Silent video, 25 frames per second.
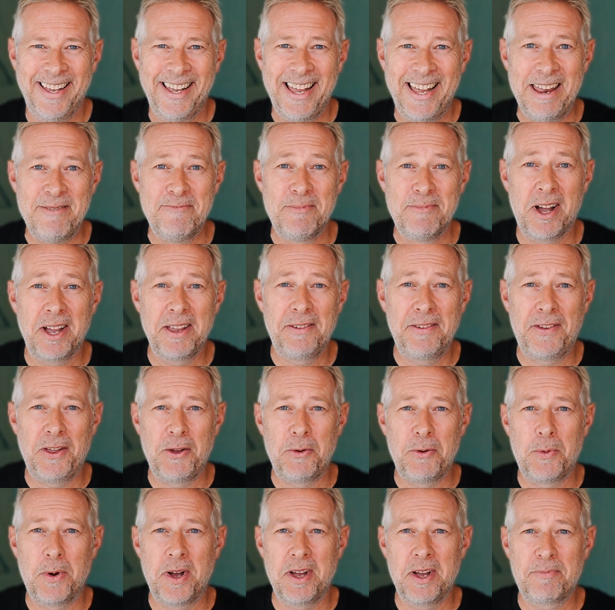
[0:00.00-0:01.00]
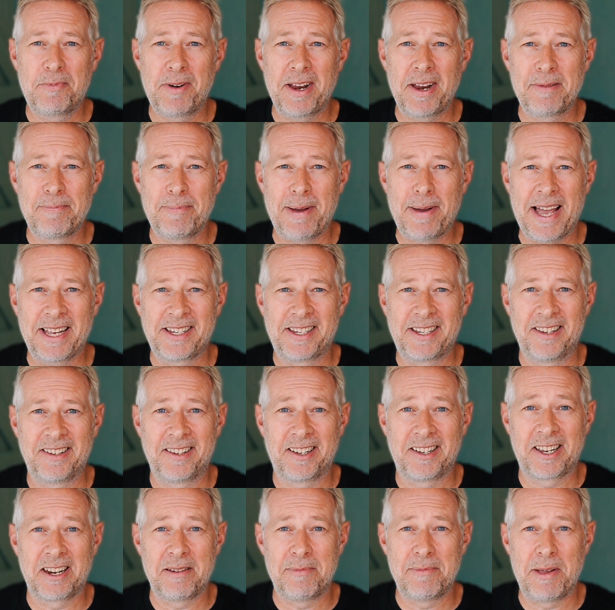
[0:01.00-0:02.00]
In my view, WordPress patterns are
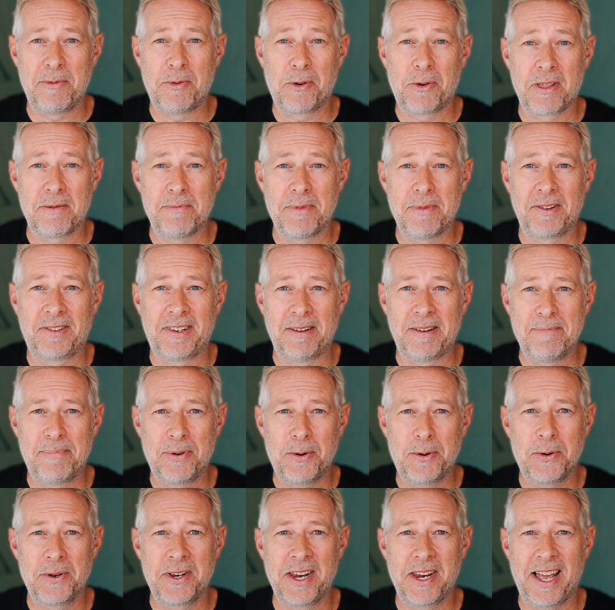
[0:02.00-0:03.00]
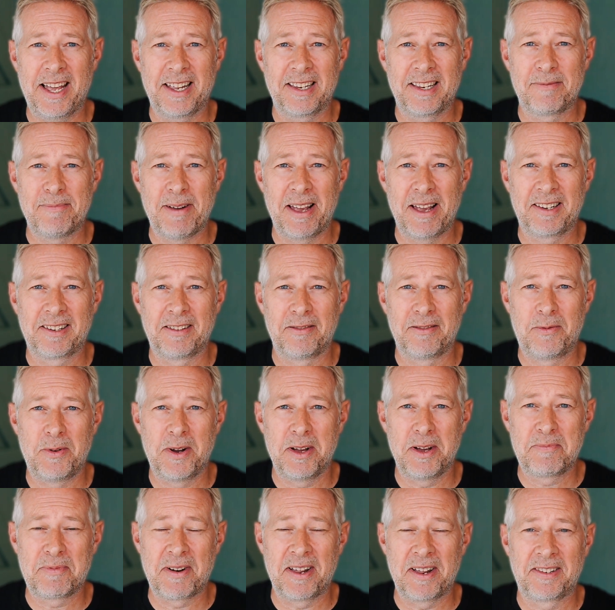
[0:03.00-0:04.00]
going to be one of the most important aspects of
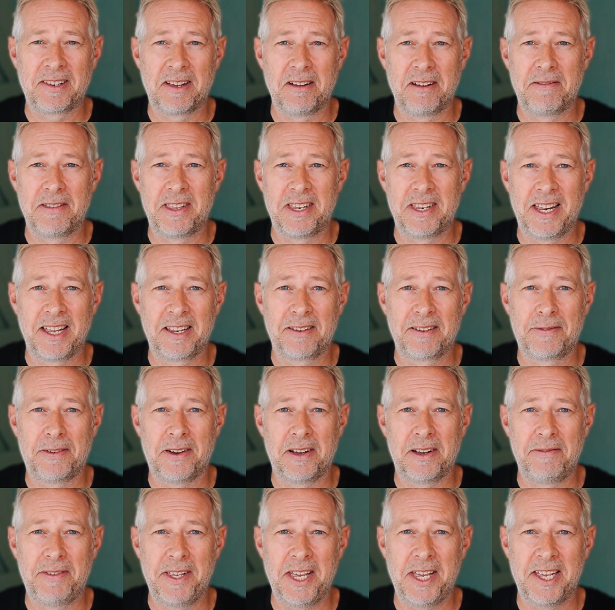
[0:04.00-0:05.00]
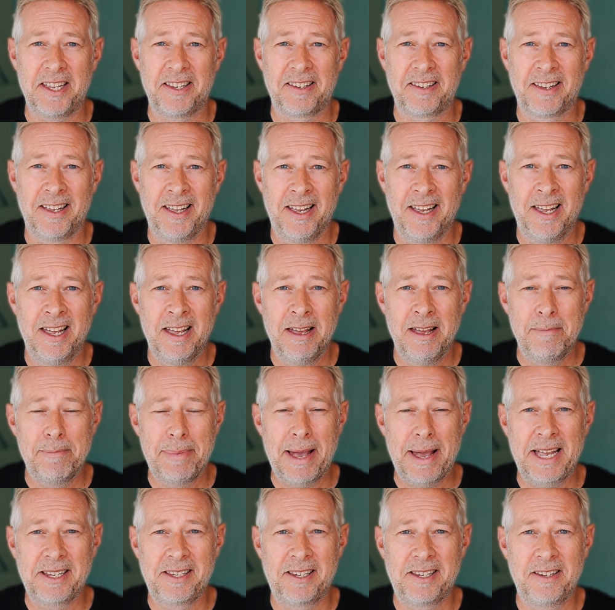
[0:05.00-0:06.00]
WordPress over the next five years.
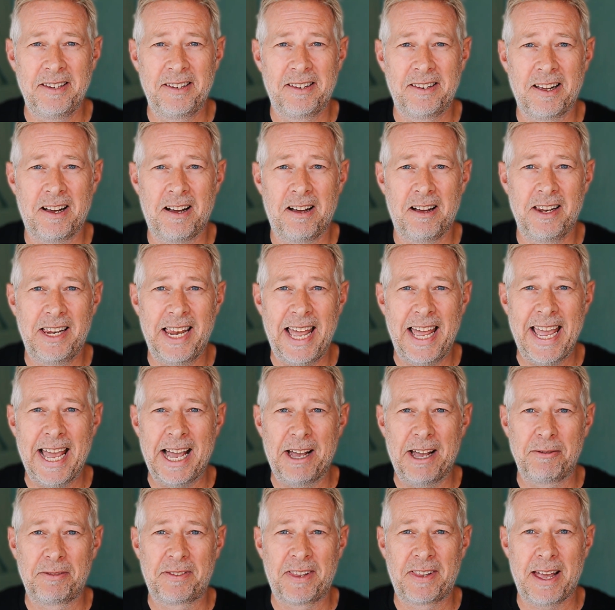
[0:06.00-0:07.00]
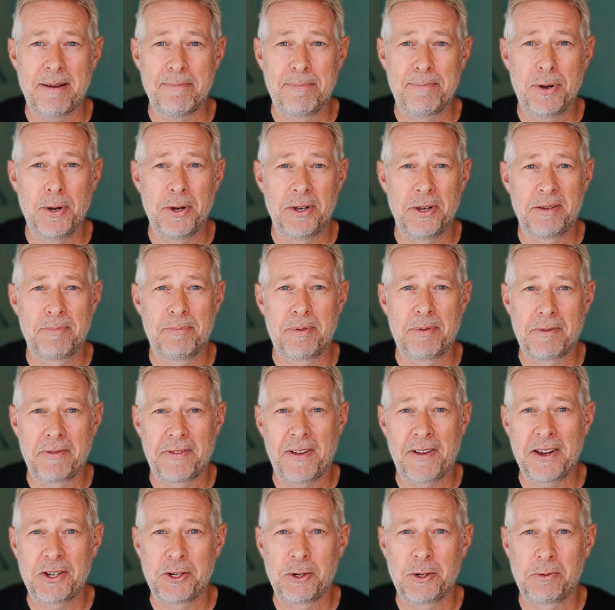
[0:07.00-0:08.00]
Patterns are layouts that put
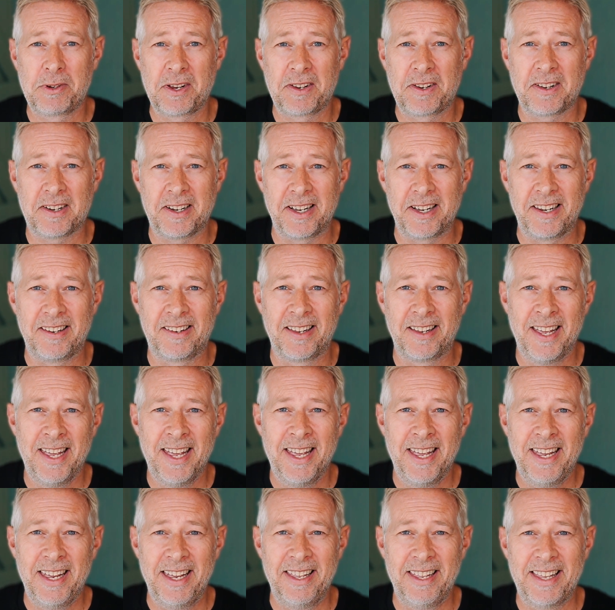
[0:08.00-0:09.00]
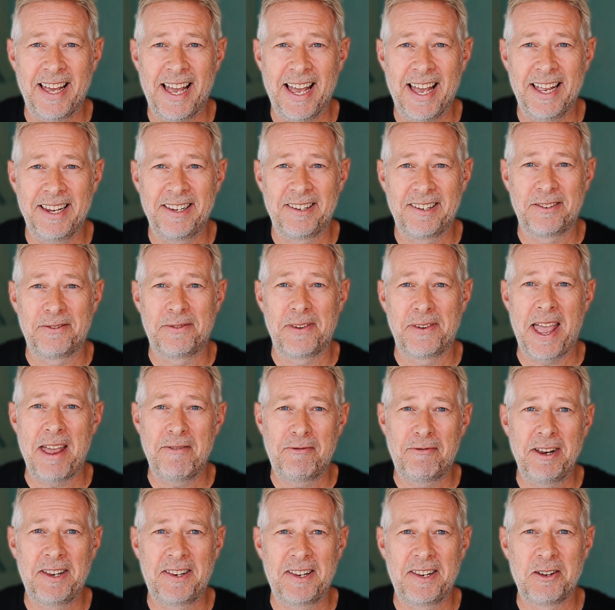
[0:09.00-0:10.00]
professional designs in the hands of
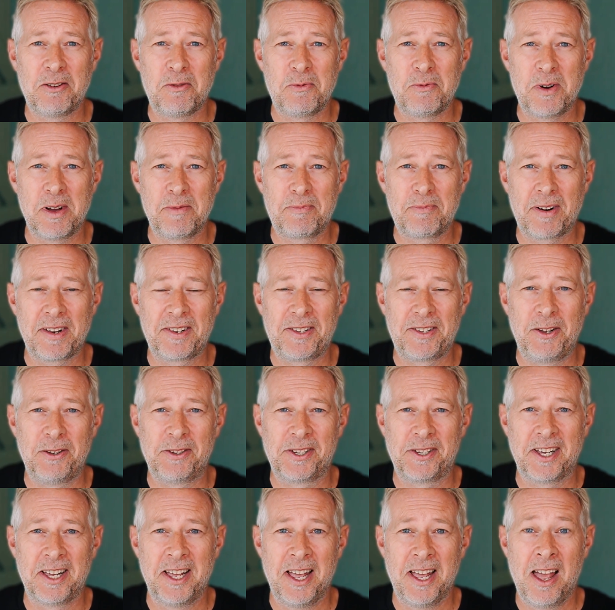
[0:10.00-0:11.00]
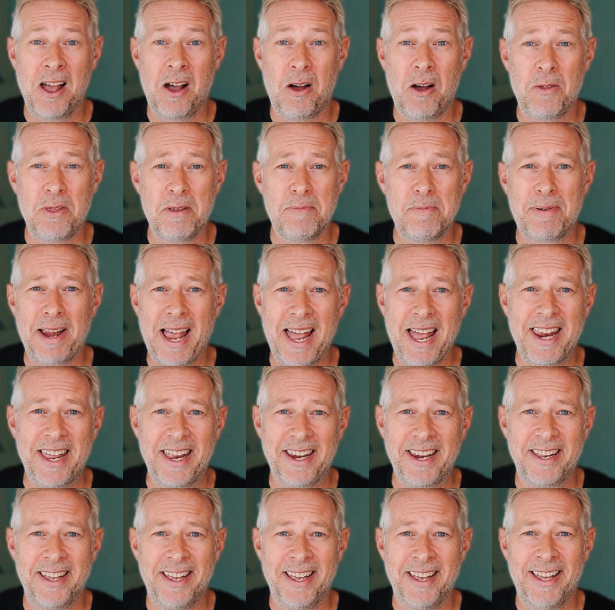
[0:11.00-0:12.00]
every single WordPress user on the
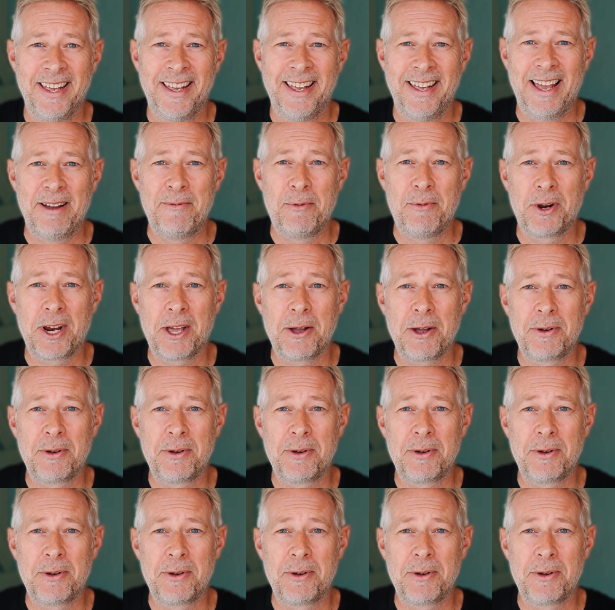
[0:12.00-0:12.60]
planet. And what I